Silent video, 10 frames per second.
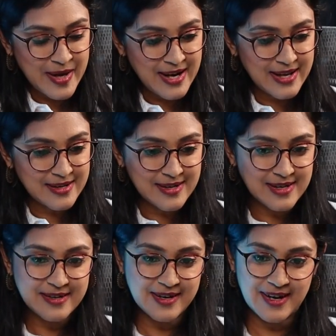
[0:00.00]
when I
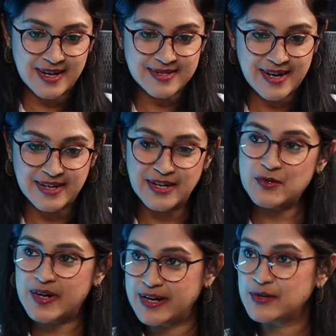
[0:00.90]
really realized that I need
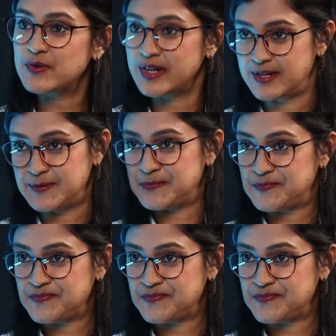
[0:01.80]
to get into data.